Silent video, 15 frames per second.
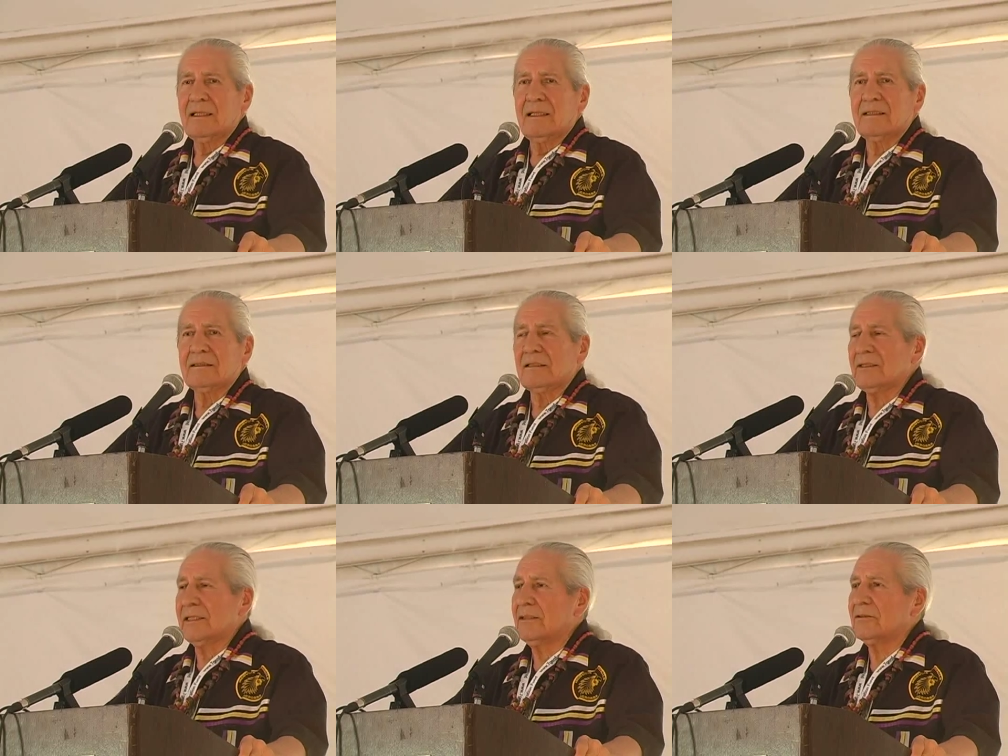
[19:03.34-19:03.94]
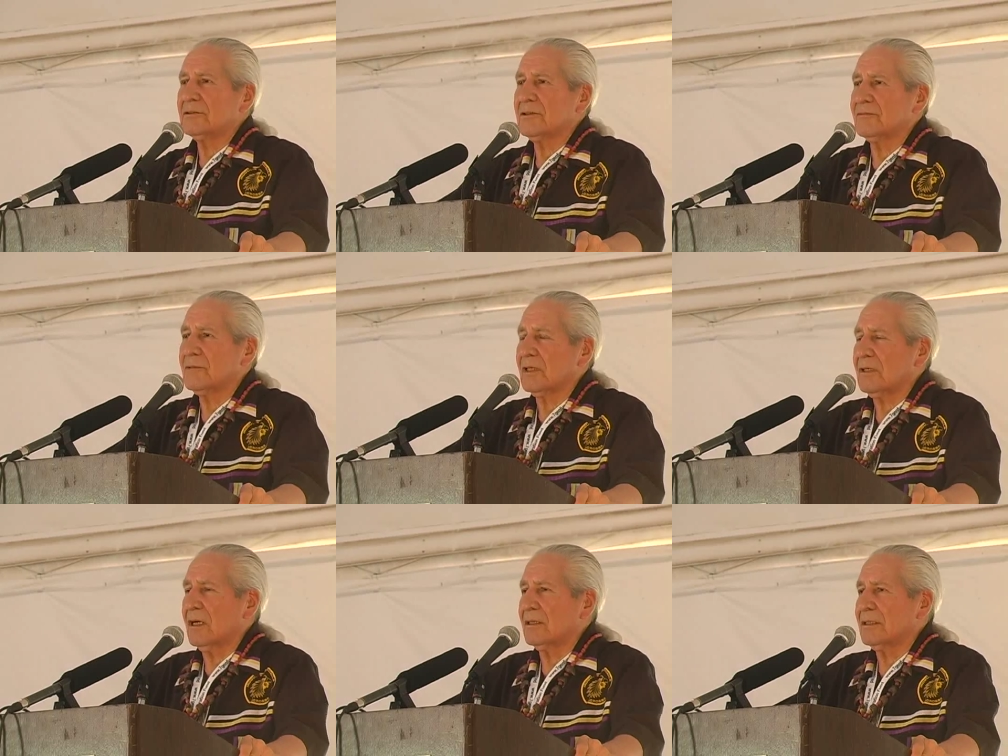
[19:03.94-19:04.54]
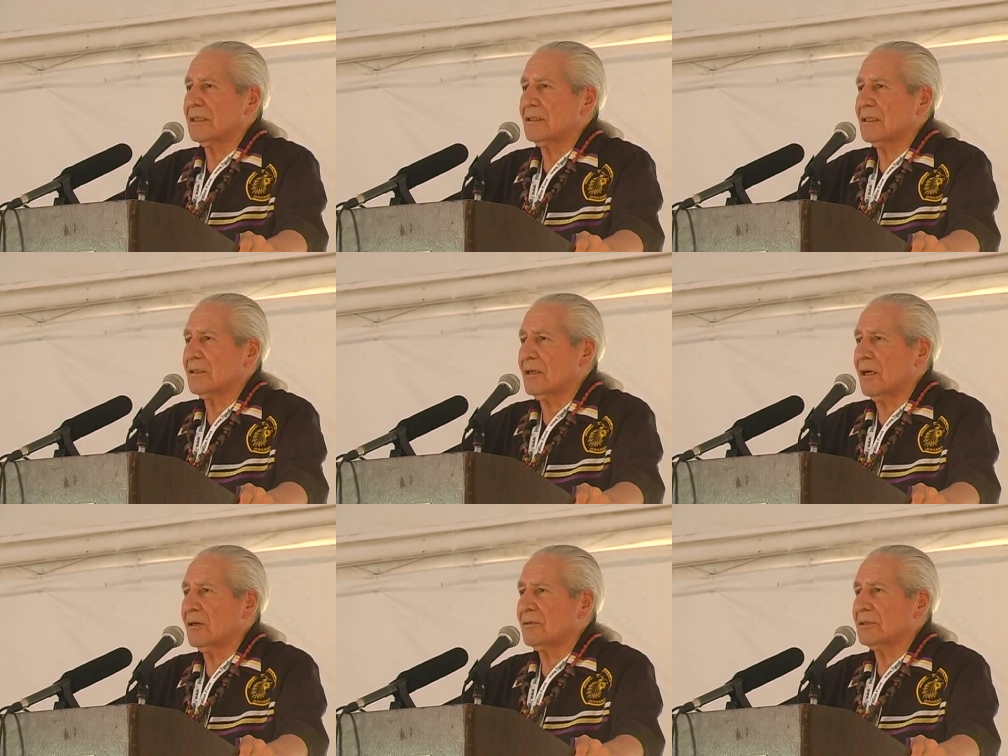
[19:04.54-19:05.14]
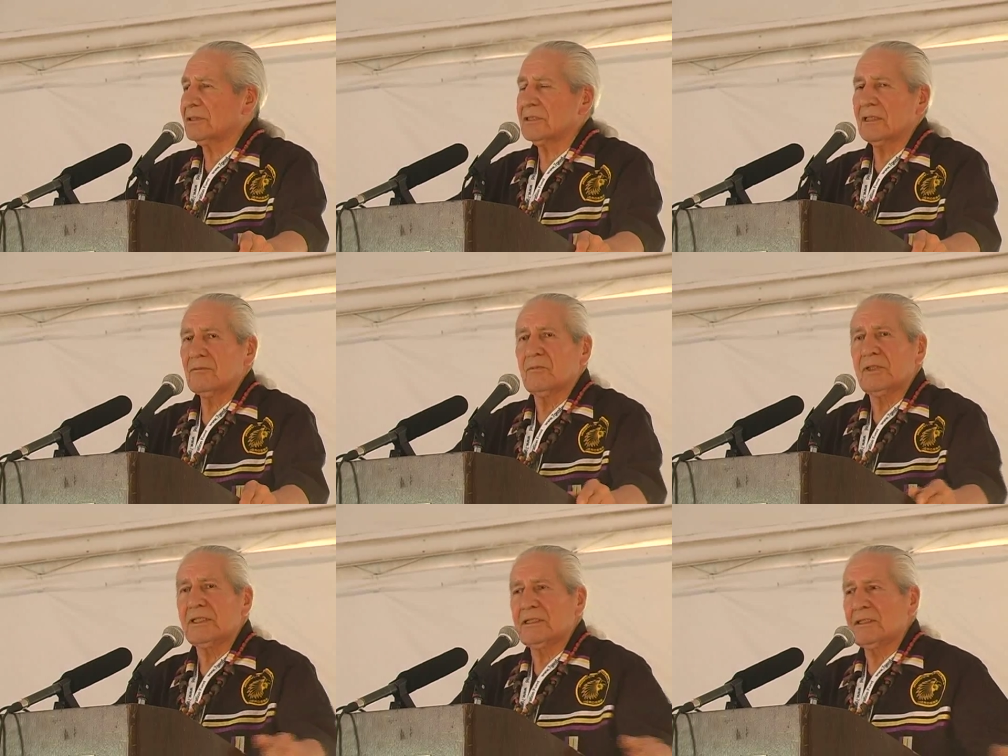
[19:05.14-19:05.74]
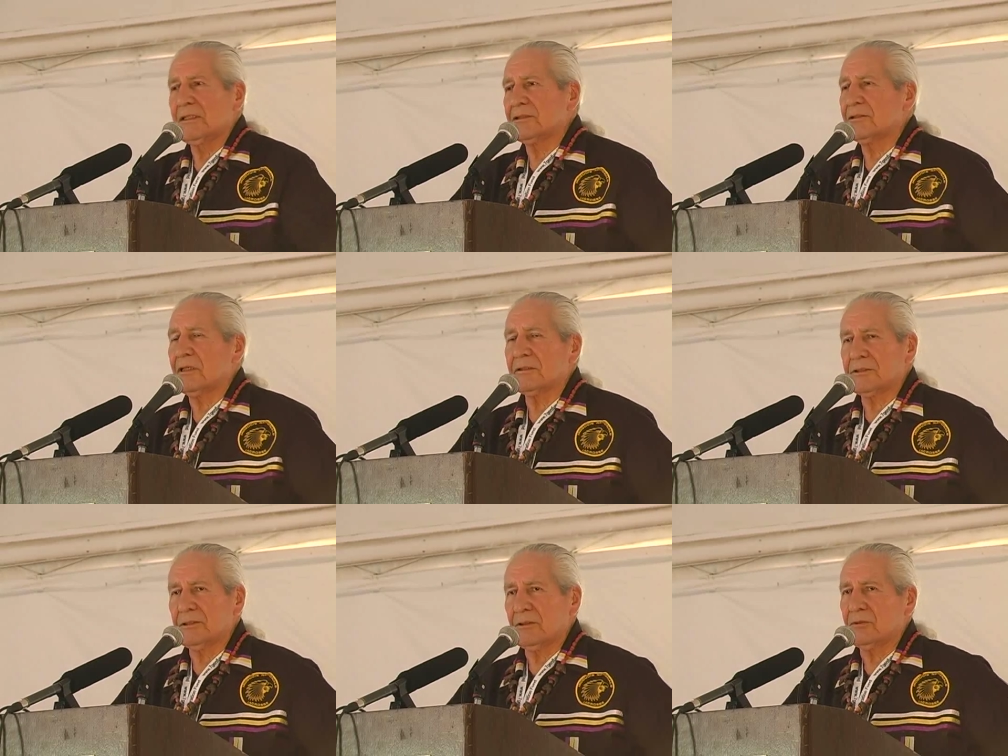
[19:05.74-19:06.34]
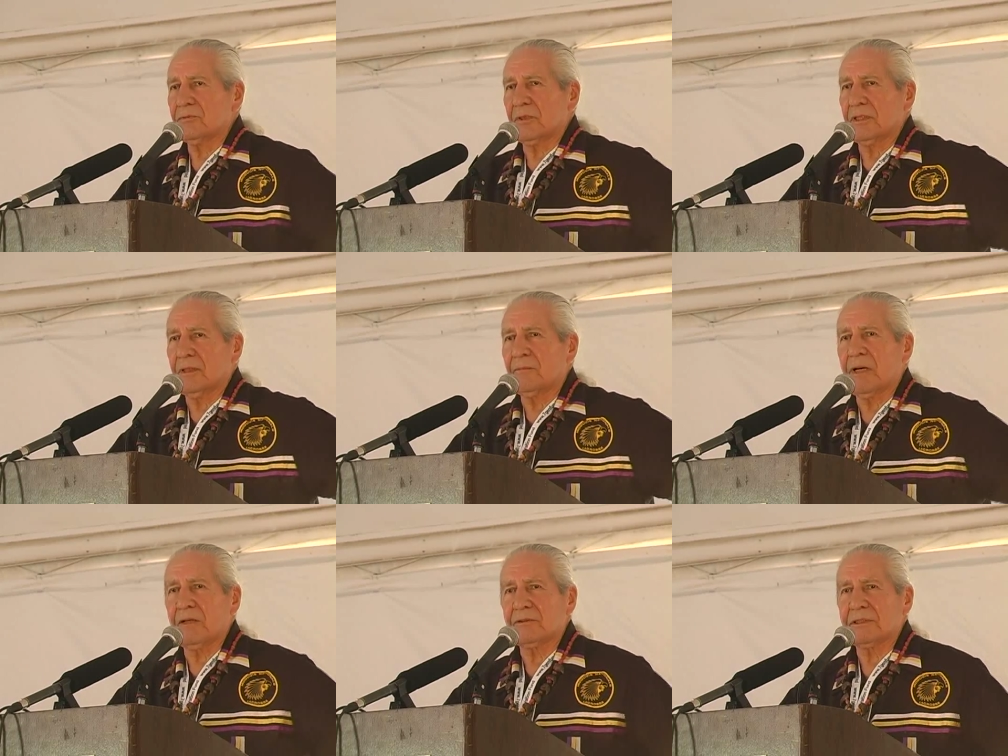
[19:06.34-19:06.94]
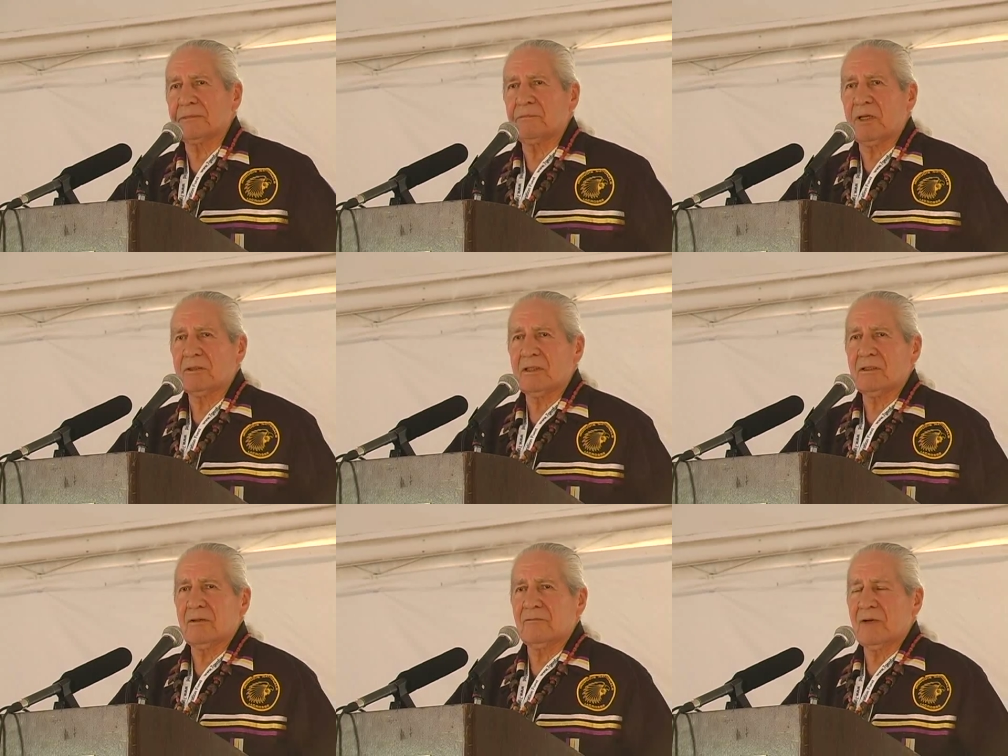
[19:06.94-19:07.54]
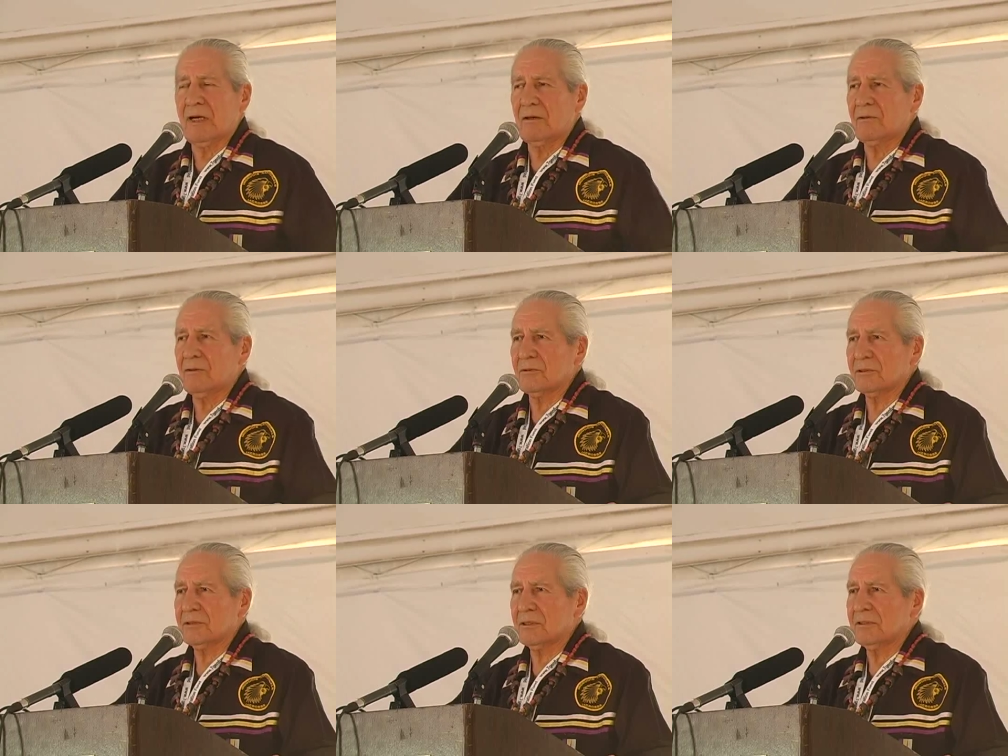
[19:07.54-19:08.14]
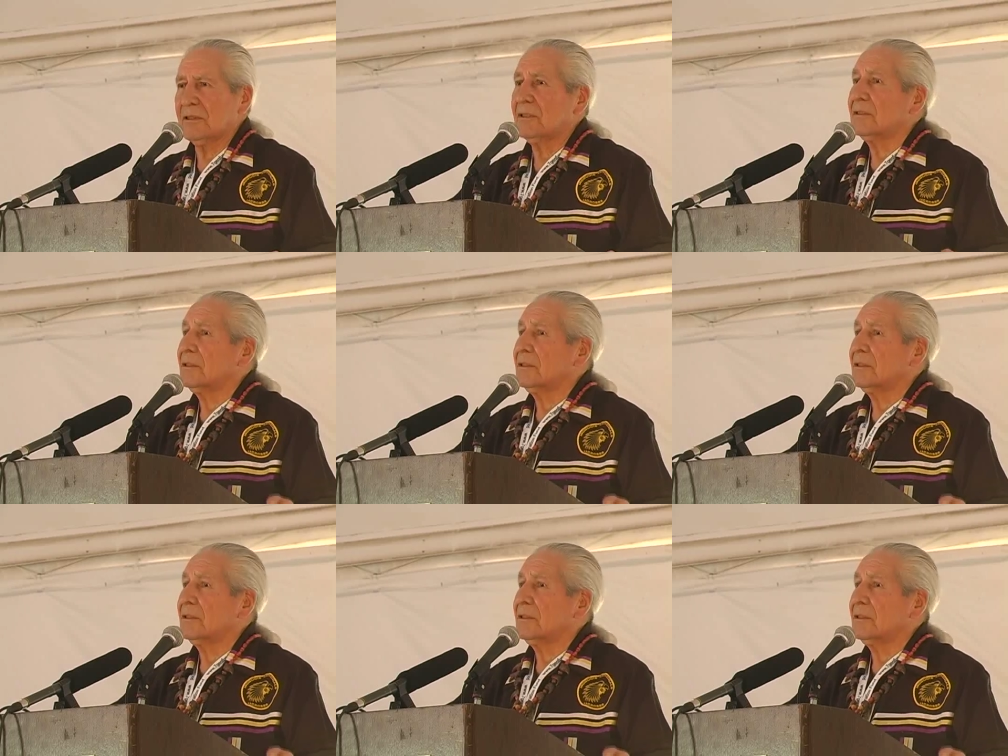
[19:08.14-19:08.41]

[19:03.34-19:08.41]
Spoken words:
And the leaders of the Continental Congress said, we teach our children about the bundle of arrows.